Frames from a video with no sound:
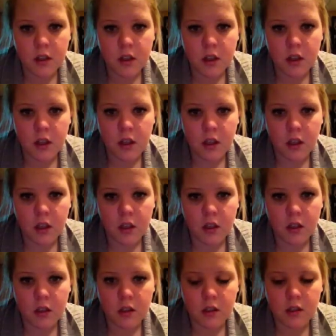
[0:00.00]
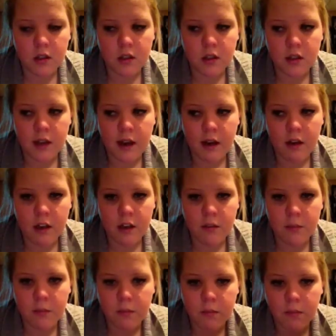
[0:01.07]
And now
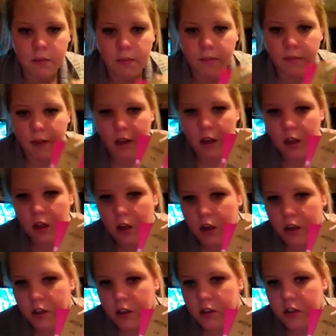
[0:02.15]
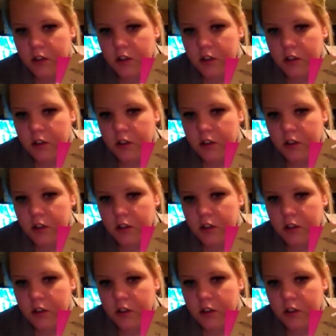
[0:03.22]
I'm a large.